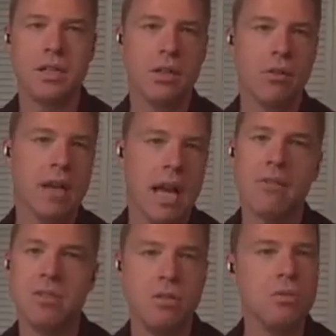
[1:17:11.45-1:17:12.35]
You're going to have
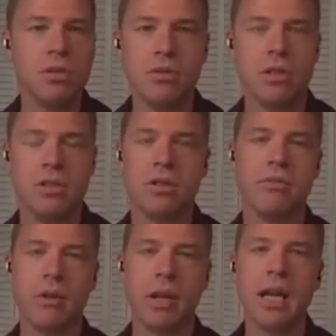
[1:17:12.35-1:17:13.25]
to do do your
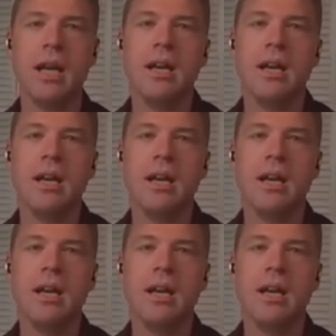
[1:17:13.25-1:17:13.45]
voting.